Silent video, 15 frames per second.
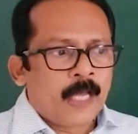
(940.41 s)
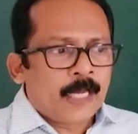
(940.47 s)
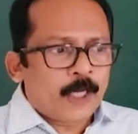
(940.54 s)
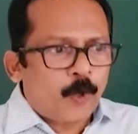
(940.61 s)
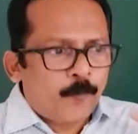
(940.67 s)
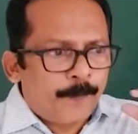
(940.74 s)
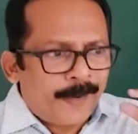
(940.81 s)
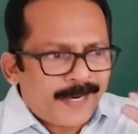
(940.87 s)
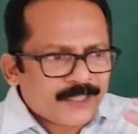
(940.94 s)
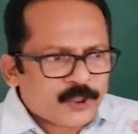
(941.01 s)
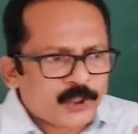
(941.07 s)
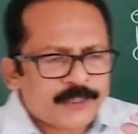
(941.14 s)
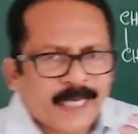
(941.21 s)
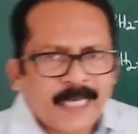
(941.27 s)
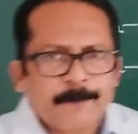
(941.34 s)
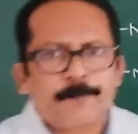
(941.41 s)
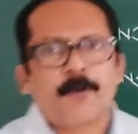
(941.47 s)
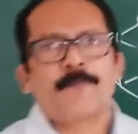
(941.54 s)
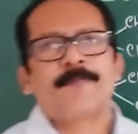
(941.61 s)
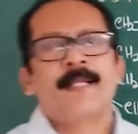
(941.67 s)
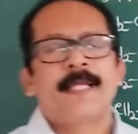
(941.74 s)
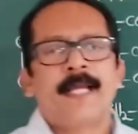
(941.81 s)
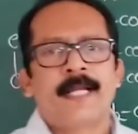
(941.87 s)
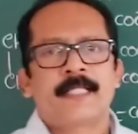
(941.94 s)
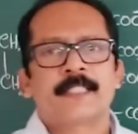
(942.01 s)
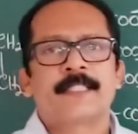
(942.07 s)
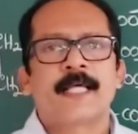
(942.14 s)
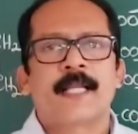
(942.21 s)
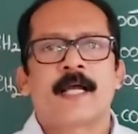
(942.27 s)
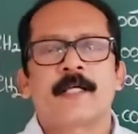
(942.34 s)
Now, based on type of ligands,
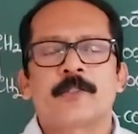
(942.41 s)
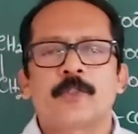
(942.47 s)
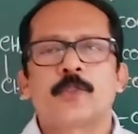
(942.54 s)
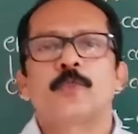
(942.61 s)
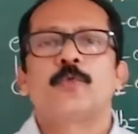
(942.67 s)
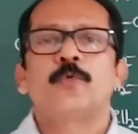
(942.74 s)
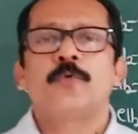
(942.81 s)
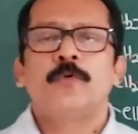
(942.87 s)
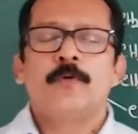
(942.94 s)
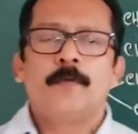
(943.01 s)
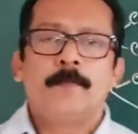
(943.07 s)
there are two